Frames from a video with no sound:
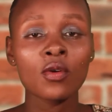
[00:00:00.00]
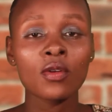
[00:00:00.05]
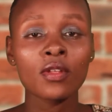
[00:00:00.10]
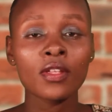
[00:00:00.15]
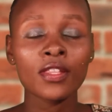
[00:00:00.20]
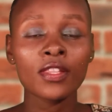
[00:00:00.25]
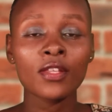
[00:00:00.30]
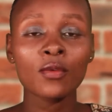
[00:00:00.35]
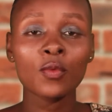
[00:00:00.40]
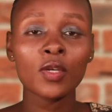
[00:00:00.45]

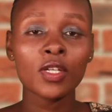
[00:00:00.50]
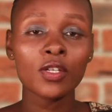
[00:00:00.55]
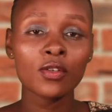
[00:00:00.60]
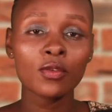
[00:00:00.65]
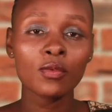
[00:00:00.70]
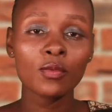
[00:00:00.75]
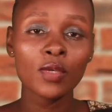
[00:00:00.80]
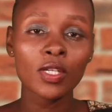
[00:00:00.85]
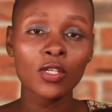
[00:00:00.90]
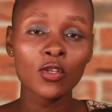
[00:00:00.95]
When the
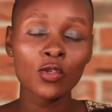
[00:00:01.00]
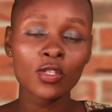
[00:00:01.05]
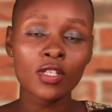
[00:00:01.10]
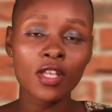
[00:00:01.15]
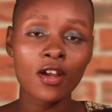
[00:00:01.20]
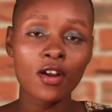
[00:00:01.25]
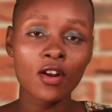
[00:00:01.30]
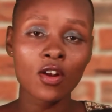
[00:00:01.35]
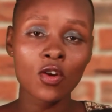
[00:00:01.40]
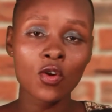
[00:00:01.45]
windows
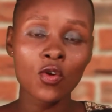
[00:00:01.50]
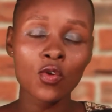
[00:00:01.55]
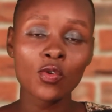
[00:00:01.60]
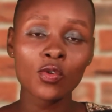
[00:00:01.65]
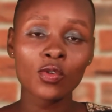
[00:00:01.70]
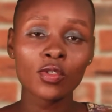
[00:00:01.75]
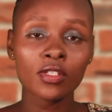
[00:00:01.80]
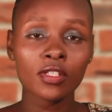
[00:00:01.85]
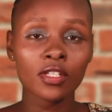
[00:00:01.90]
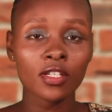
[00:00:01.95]
are
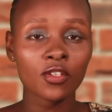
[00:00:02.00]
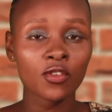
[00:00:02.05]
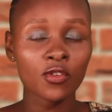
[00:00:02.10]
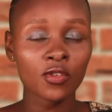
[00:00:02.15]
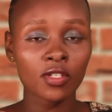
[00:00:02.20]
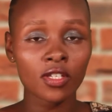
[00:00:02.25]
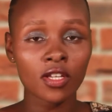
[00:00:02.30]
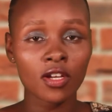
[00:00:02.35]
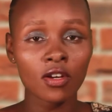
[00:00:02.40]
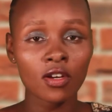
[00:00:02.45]
closed, the
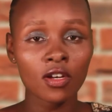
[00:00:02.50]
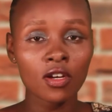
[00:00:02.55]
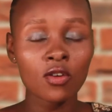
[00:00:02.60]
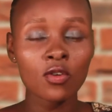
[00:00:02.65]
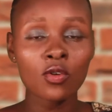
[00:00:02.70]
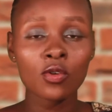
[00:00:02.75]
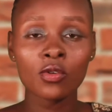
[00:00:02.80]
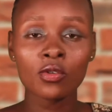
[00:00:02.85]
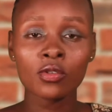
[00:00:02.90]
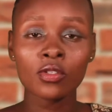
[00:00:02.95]
doors are
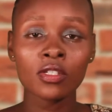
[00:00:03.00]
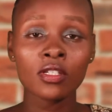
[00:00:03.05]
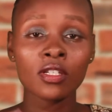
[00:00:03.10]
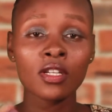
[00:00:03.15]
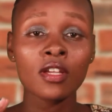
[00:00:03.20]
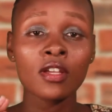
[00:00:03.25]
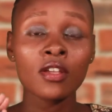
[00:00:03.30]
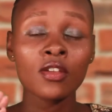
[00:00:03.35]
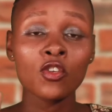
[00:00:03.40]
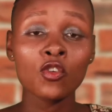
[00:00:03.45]
closed,
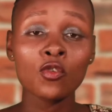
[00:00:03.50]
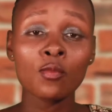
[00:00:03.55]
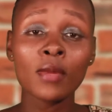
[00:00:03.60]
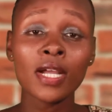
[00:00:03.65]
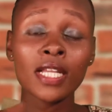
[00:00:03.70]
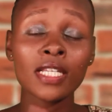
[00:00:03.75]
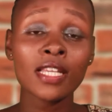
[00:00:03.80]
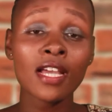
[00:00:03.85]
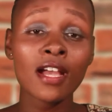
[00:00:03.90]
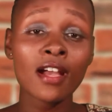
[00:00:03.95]
you
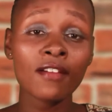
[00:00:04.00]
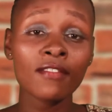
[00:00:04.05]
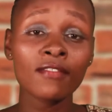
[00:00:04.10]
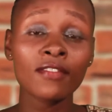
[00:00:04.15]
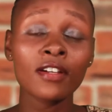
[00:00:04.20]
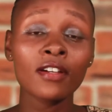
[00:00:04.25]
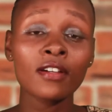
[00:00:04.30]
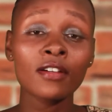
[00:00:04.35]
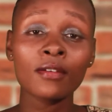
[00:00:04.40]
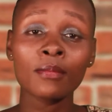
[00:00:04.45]
might have
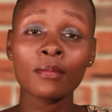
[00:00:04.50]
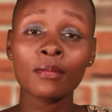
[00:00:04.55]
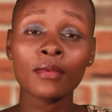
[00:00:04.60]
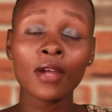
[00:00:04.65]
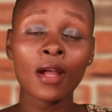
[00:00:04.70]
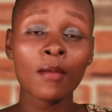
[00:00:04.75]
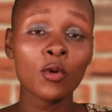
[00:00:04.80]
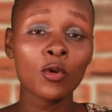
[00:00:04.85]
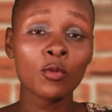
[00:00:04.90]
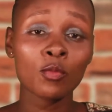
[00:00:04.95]

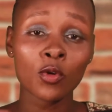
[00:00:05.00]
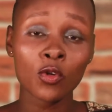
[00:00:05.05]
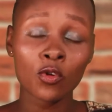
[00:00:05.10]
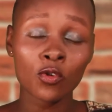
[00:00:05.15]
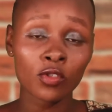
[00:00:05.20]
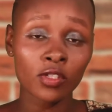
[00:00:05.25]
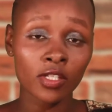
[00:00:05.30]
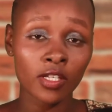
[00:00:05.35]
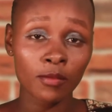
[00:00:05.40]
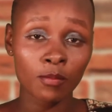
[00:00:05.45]
carbon
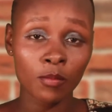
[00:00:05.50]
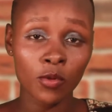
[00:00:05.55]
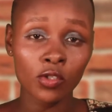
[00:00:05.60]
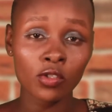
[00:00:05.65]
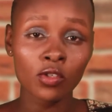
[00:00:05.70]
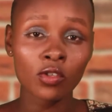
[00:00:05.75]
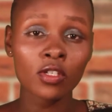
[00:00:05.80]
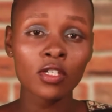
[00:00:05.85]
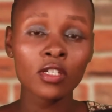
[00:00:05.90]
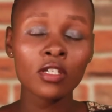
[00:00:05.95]
monoxide
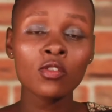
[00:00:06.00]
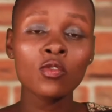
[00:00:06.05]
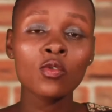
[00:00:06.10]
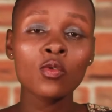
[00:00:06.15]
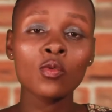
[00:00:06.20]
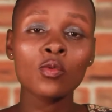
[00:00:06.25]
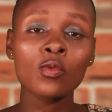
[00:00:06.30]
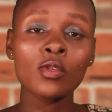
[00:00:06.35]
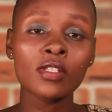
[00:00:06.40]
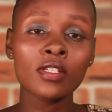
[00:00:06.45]
poisoning,
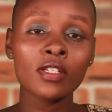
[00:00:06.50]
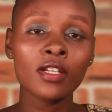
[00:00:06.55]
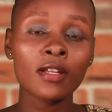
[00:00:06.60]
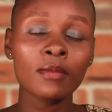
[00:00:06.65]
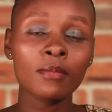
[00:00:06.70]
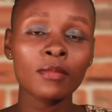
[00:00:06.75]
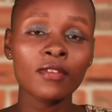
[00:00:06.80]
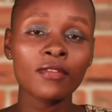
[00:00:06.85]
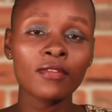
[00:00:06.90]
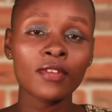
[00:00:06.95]
which
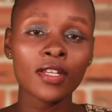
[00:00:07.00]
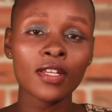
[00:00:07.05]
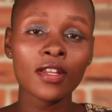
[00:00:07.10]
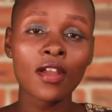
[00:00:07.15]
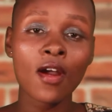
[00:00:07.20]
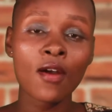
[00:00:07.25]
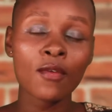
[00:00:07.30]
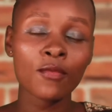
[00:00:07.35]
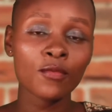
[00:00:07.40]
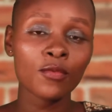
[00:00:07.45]
can be very
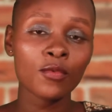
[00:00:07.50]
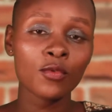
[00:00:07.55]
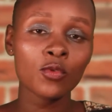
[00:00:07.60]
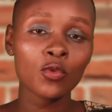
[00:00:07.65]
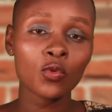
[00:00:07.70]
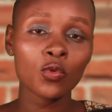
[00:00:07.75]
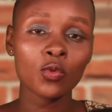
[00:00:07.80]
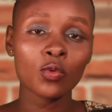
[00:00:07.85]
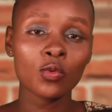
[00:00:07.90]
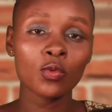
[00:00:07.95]
harmful
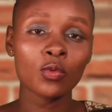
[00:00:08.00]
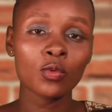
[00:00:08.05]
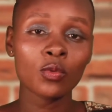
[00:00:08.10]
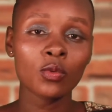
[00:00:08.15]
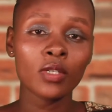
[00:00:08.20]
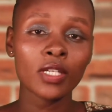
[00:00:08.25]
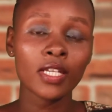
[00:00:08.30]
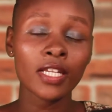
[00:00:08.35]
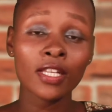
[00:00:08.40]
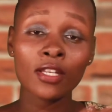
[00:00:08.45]
to
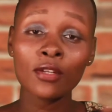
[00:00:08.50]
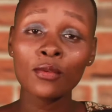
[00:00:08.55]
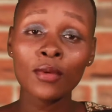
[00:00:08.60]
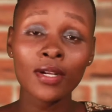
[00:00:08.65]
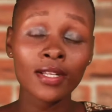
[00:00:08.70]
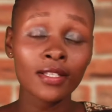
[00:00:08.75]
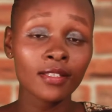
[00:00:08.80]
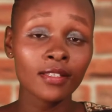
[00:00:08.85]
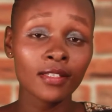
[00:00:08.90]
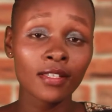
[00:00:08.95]

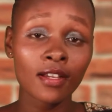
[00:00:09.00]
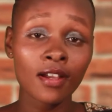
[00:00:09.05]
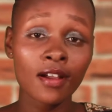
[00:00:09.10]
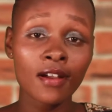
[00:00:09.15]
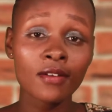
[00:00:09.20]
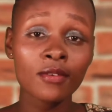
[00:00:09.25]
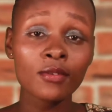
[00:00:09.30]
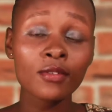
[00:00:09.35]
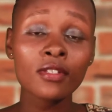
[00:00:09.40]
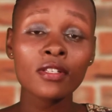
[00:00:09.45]
anyone in the
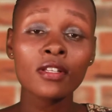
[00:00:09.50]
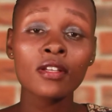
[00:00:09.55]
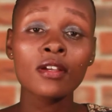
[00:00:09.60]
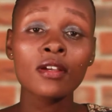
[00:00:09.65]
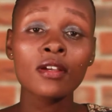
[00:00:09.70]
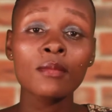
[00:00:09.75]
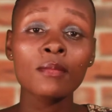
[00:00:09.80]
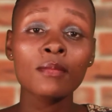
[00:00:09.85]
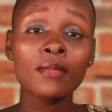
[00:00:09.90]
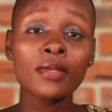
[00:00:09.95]
house.
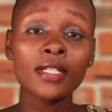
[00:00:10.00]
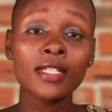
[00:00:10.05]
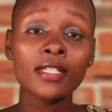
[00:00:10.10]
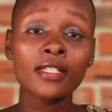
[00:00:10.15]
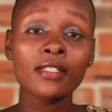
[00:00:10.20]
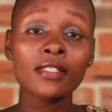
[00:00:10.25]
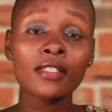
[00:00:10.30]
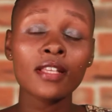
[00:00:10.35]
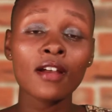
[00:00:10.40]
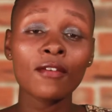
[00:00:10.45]

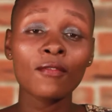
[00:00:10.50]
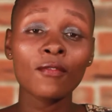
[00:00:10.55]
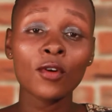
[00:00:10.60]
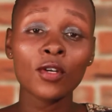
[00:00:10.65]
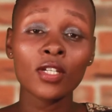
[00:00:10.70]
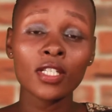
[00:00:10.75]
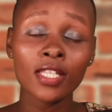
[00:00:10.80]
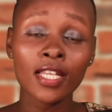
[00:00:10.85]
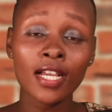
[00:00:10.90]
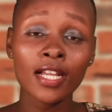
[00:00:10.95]
Please
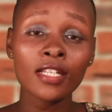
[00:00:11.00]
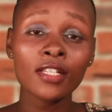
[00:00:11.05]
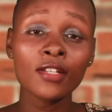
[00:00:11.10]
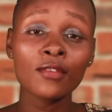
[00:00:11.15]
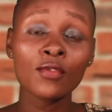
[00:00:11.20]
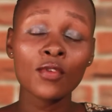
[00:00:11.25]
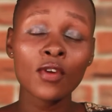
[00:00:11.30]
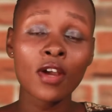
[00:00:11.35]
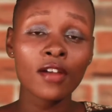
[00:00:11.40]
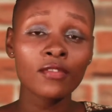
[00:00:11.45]
avoid that.
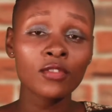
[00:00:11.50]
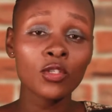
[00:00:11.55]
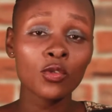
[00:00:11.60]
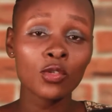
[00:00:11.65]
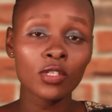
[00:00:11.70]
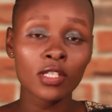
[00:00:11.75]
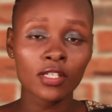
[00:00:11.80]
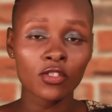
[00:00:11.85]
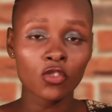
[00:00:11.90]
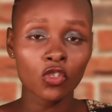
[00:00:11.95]
If you have to
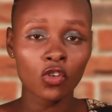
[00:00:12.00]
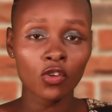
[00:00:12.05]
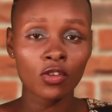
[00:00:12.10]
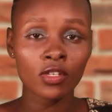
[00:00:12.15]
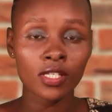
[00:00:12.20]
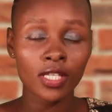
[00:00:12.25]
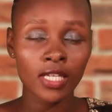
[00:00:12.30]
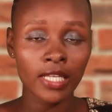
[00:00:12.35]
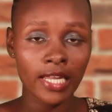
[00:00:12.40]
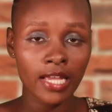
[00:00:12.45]
use a jiko
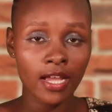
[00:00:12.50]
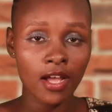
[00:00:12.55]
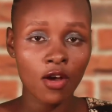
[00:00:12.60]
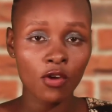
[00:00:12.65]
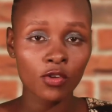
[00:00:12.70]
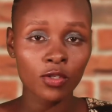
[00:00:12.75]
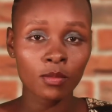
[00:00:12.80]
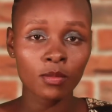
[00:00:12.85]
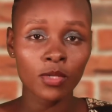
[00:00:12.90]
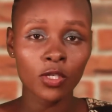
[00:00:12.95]
inside the
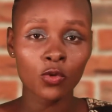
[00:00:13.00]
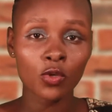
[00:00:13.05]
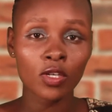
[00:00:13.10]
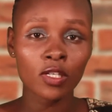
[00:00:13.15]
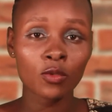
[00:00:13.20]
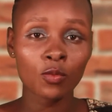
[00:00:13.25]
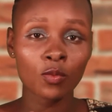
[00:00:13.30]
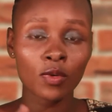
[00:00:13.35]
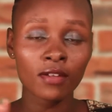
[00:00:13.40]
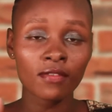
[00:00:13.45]
house, make sure
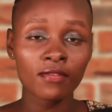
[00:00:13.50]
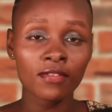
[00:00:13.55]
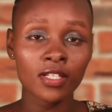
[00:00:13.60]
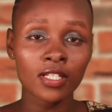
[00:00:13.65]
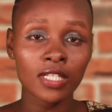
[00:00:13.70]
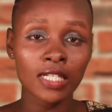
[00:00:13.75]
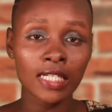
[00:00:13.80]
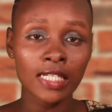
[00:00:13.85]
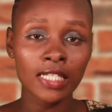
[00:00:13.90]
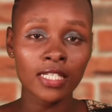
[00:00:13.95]
it's well
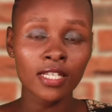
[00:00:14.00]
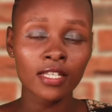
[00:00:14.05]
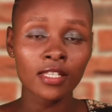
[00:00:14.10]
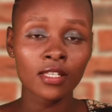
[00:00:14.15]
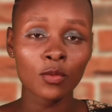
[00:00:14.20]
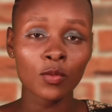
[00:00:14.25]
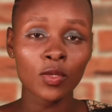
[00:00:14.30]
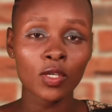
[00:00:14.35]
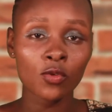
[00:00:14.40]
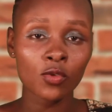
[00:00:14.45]
ventilated,
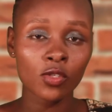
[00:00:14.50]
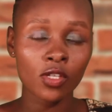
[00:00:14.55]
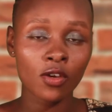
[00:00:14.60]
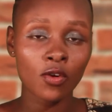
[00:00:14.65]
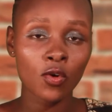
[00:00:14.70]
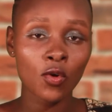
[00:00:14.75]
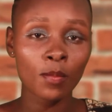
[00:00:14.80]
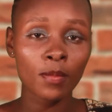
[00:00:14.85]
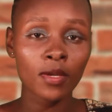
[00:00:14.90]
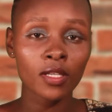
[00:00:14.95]
the windows are
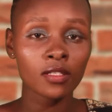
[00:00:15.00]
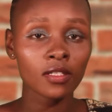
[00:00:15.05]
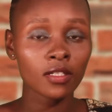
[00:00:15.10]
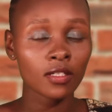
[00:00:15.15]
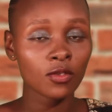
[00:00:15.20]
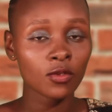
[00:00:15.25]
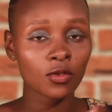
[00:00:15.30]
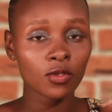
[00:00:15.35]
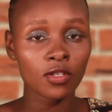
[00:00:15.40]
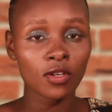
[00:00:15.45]
open, the
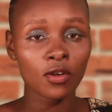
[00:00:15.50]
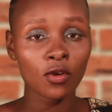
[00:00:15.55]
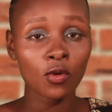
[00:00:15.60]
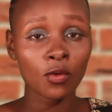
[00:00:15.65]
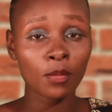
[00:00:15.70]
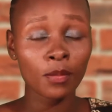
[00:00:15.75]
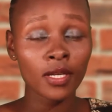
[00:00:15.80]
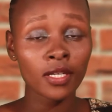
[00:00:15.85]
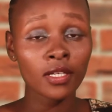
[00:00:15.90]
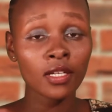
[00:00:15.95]
doors are
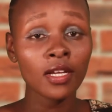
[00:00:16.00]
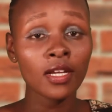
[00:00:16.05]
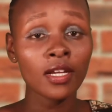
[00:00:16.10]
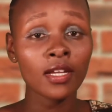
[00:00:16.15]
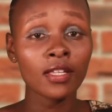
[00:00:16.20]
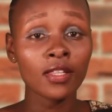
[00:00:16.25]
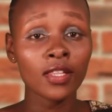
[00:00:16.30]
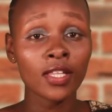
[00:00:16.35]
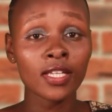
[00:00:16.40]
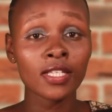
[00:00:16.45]
open,
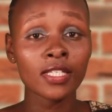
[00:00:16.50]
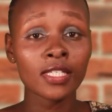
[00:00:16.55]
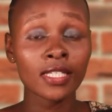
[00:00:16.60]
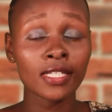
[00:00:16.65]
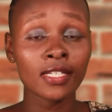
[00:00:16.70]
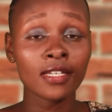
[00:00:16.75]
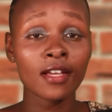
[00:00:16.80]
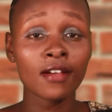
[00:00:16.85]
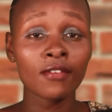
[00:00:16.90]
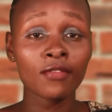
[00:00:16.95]
and there is
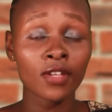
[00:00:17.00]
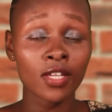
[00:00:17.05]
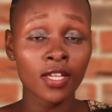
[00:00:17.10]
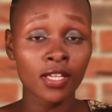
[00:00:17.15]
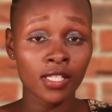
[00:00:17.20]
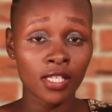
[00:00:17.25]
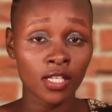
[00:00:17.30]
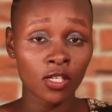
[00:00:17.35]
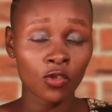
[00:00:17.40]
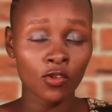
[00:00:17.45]
enough
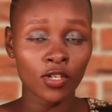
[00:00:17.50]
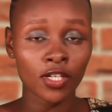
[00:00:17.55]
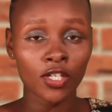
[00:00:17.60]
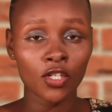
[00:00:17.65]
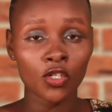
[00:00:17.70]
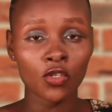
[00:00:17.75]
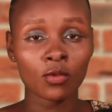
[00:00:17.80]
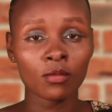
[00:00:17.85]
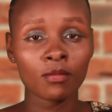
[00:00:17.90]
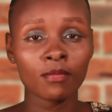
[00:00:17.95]
air
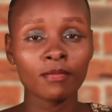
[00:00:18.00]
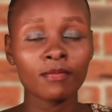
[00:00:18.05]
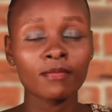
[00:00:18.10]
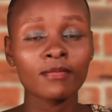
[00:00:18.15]
circulation.